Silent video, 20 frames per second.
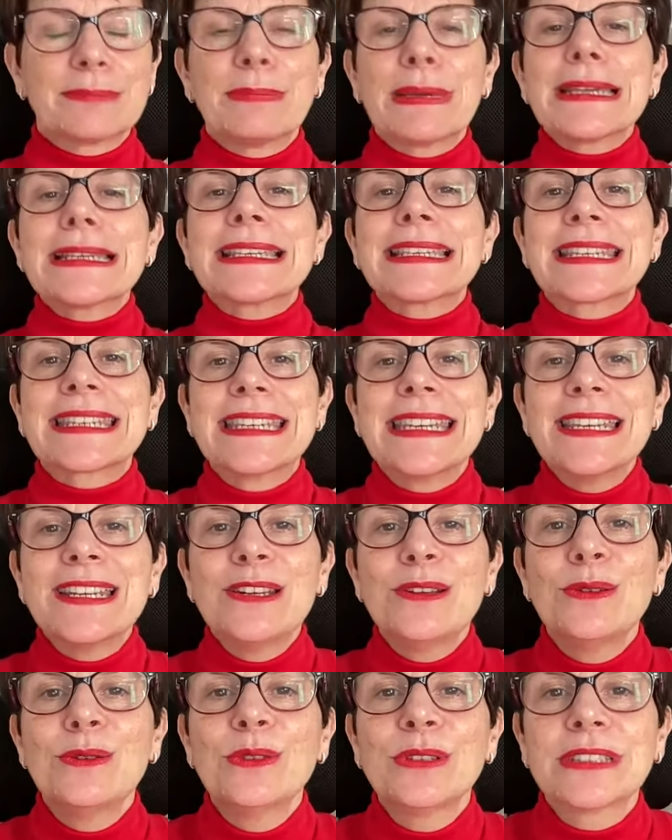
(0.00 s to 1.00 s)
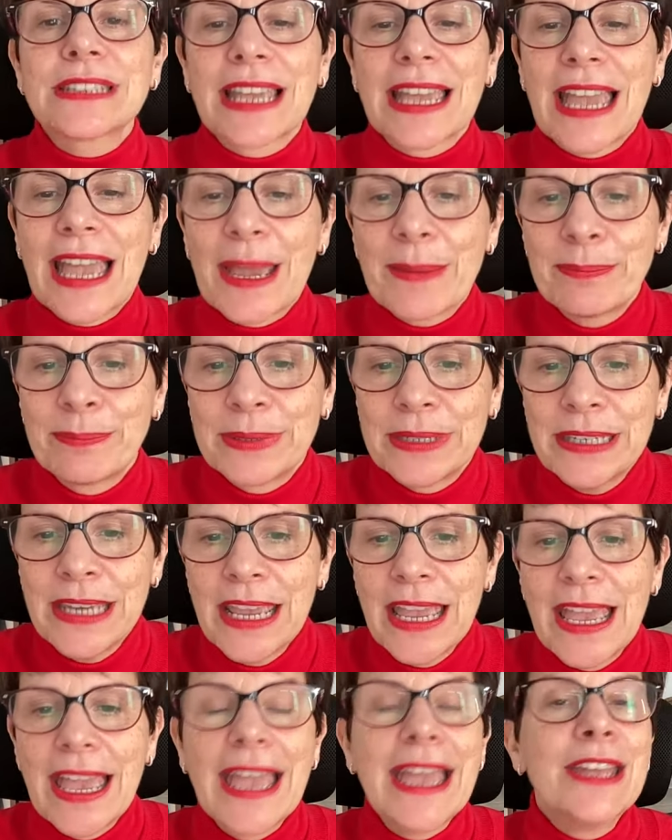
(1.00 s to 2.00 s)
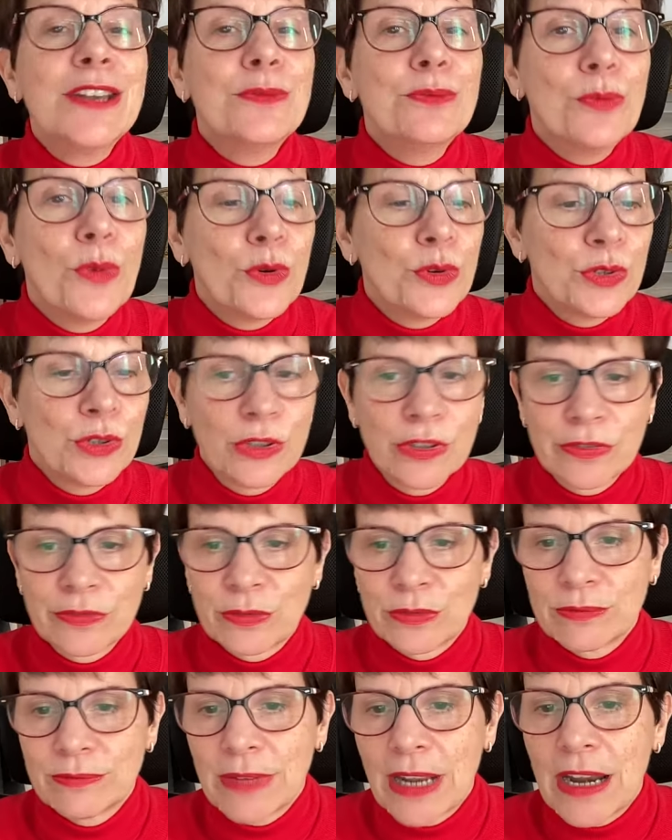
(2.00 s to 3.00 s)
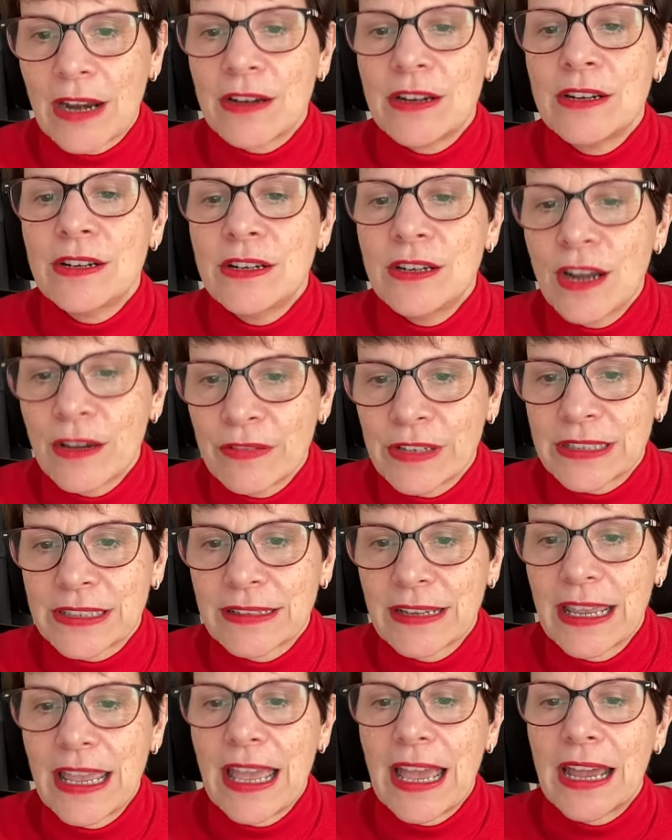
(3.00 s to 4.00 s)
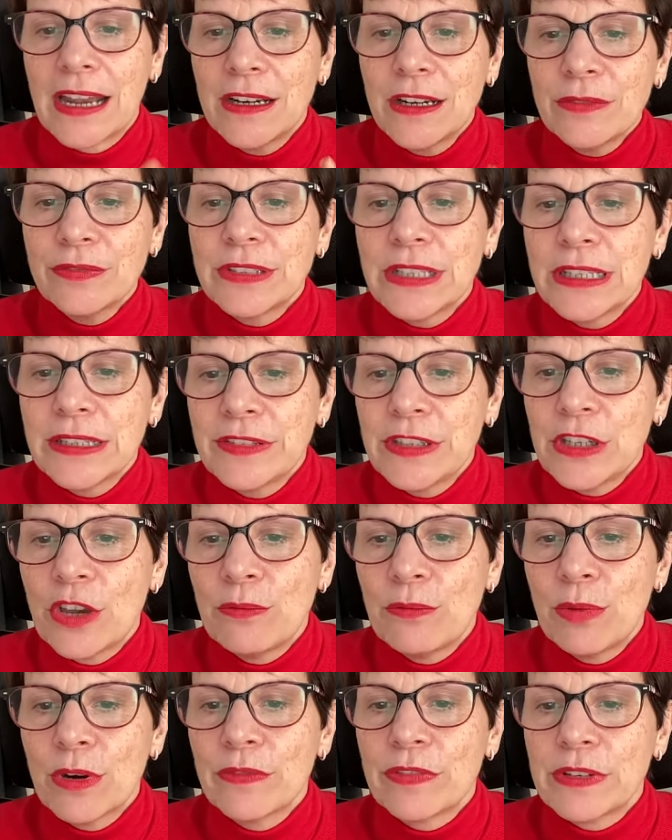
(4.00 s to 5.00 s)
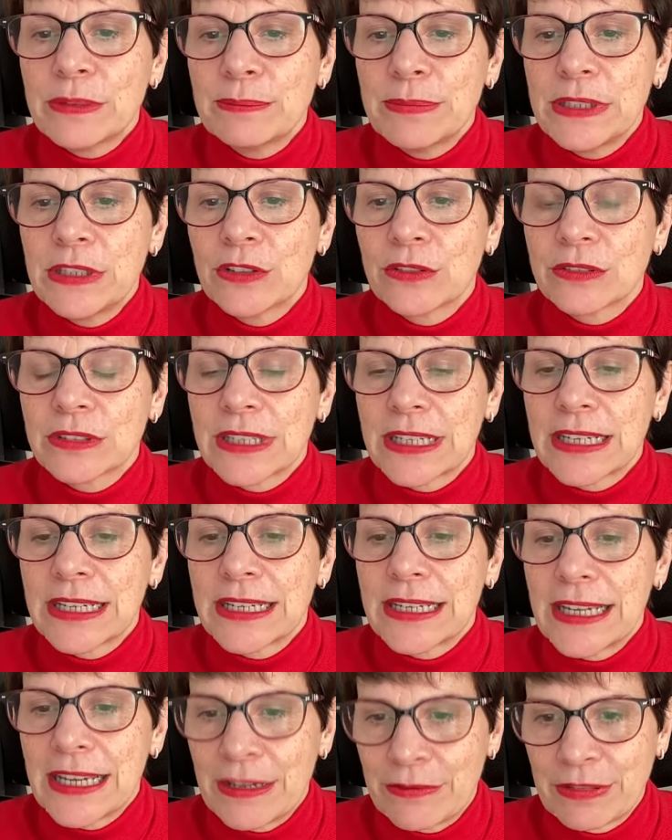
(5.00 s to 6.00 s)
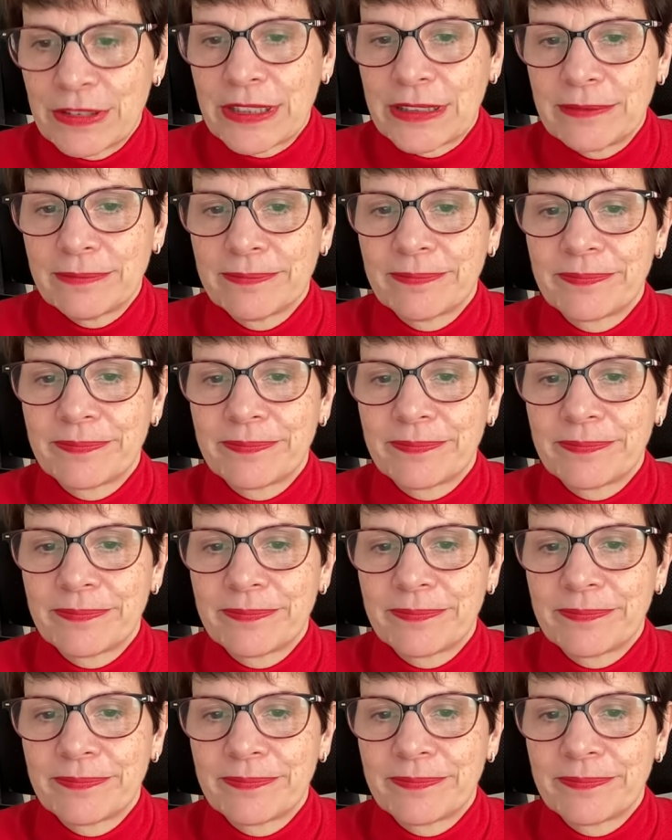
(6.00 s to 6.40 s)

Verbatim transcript: My skin looked happy and more youthful. I love it. I love navy above and beyond everything.